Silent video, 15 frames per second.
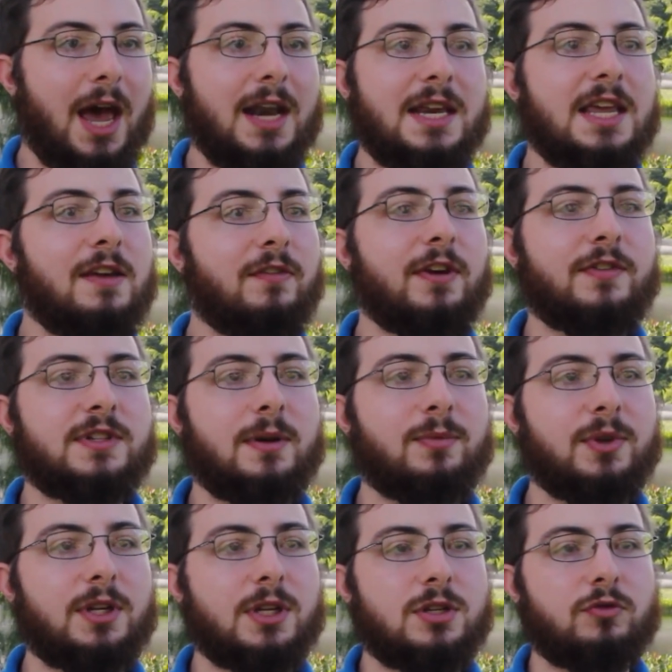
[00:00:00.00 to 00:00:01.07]
And even if
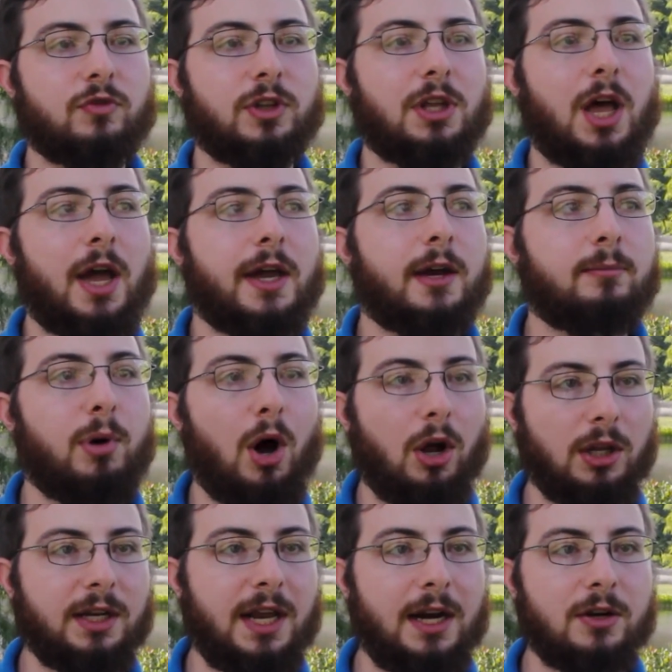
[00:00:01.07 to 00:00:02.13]
something doesn't rely on
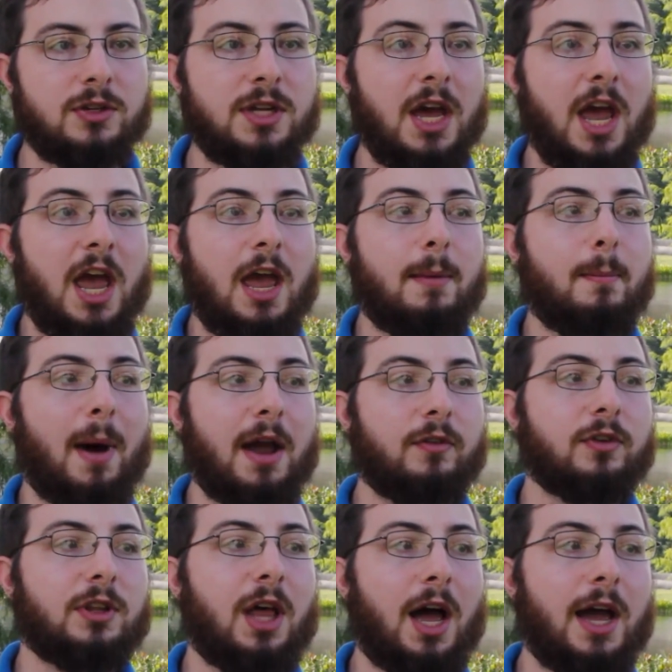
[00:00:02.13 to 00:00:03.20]
pollinators, it
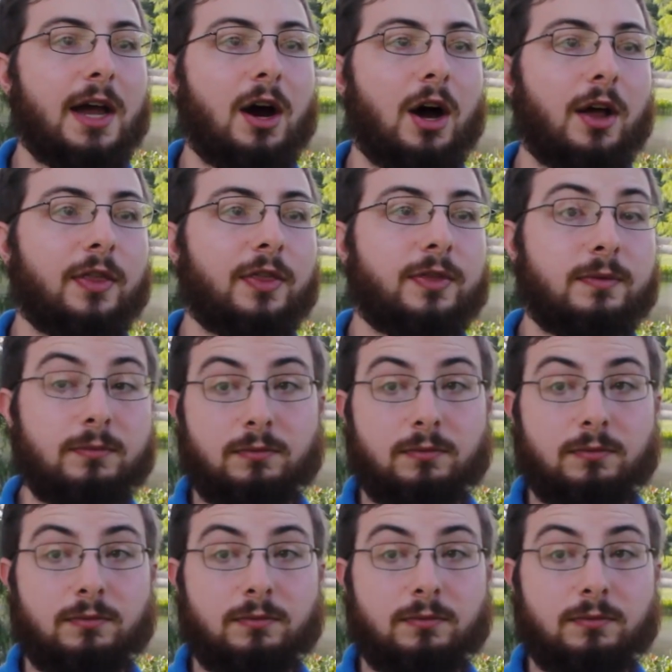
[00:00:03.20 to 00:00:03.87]
might rely on